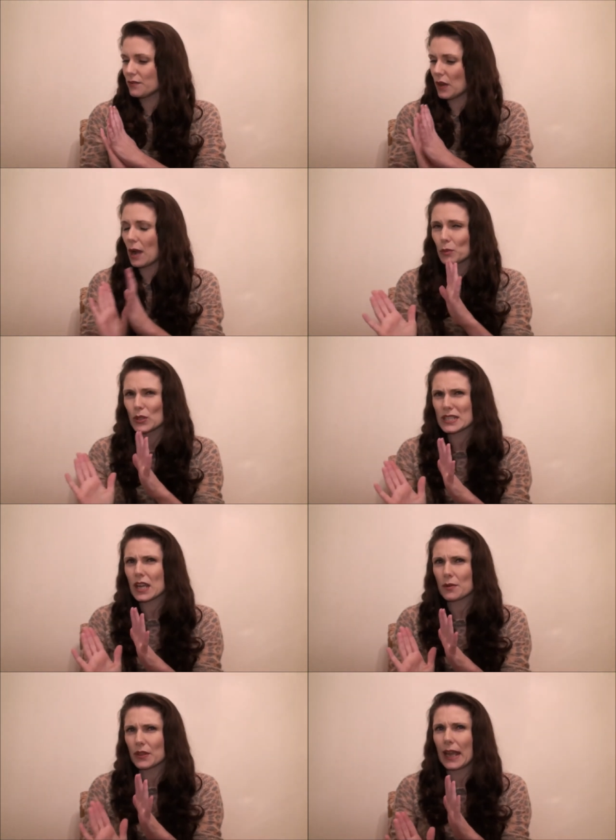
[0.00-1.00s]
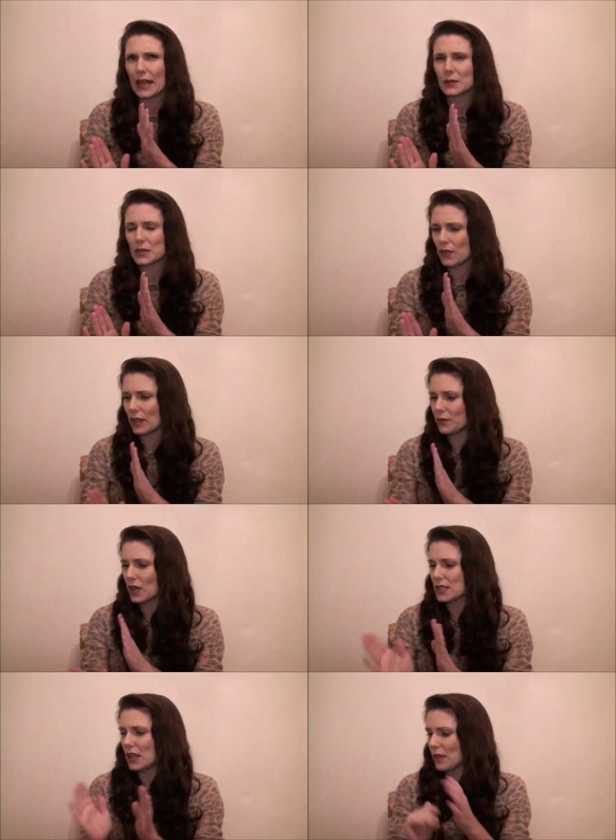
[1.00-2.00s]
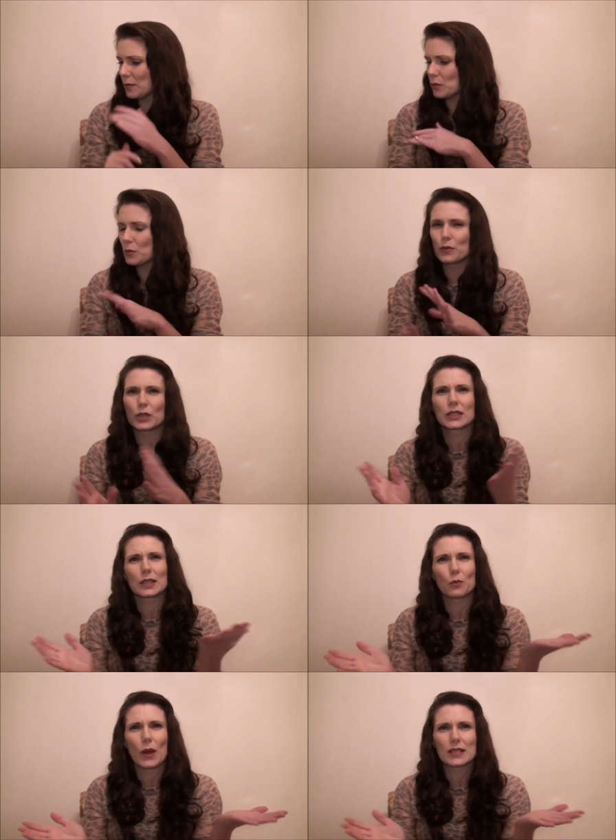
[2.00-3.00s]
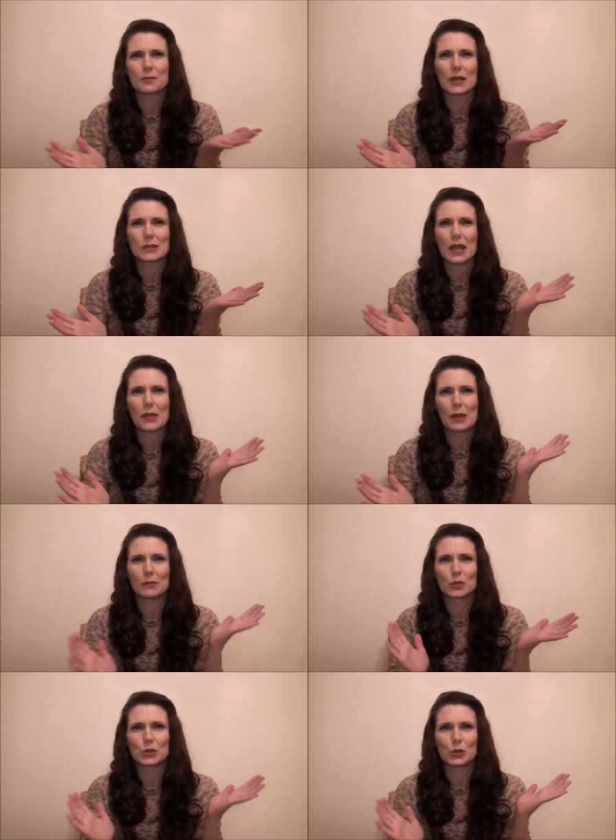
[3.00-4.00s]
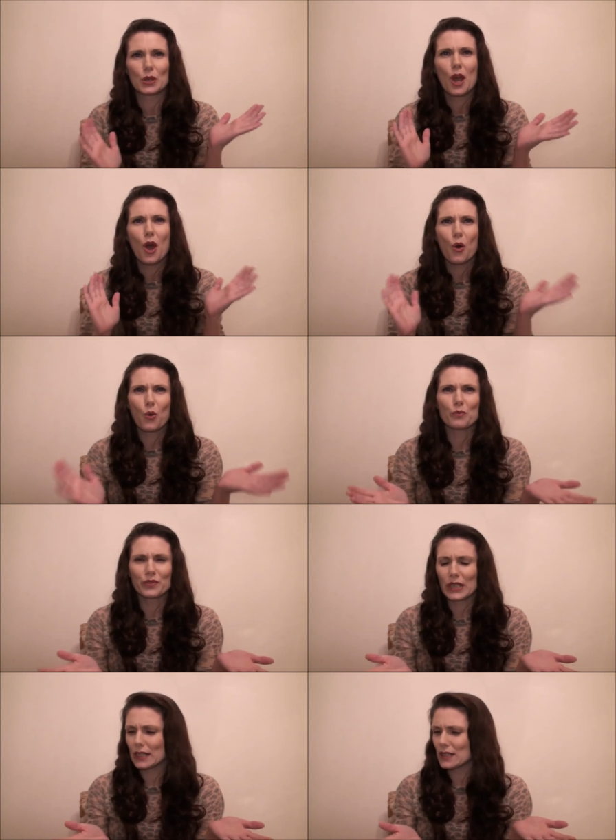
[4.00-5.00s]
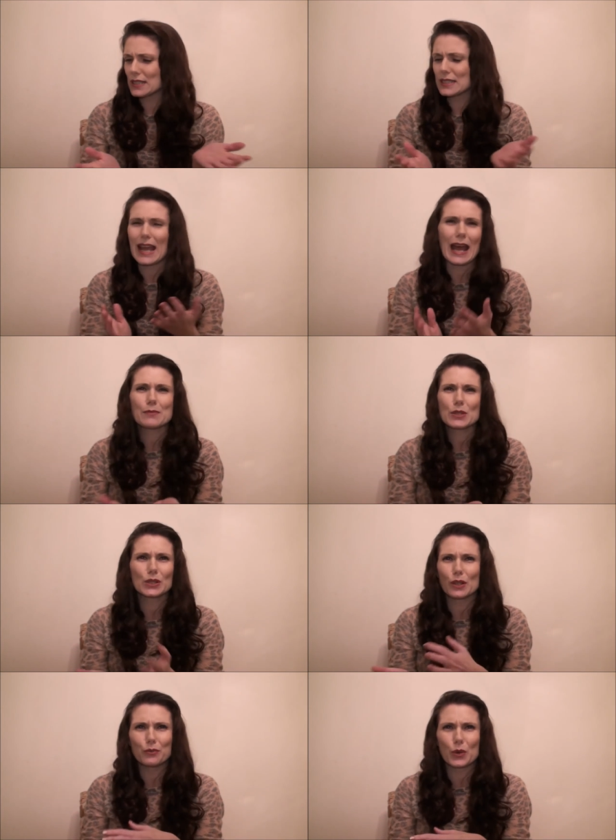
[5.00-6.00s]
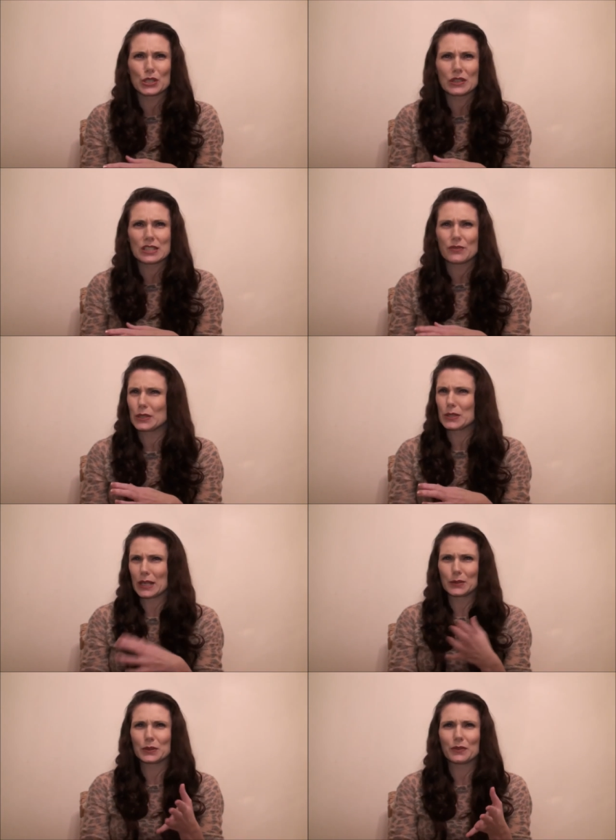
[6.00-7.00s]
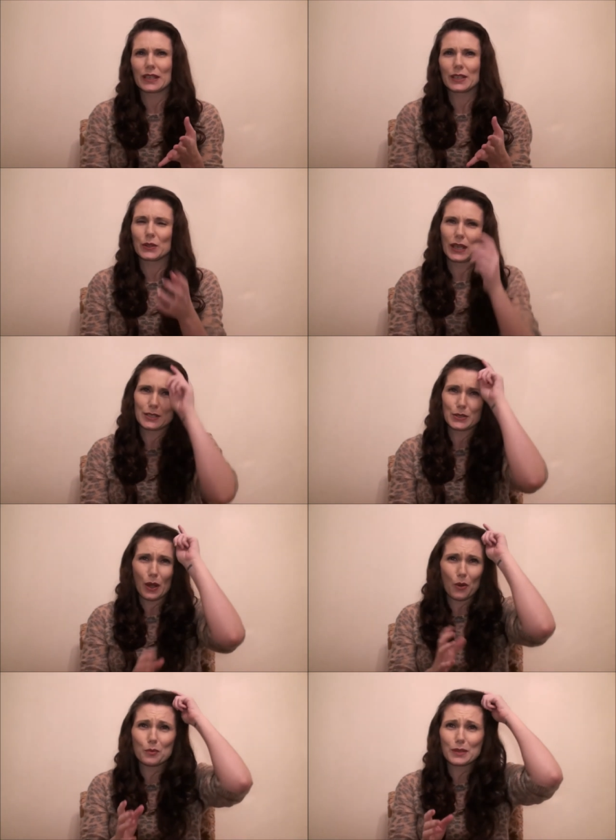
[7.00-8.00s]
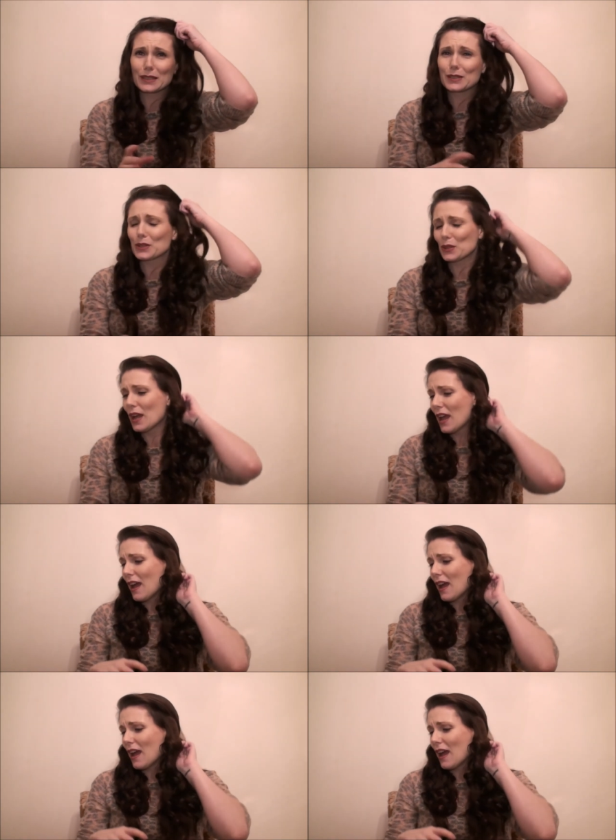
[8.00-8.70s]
I'm going to start with the candles, I think, first, and then we'll move on to like wax melts, and then we'll do home fragrances. I absolutely love watching these videos. I don't know if any of you guys do. I hope that you do.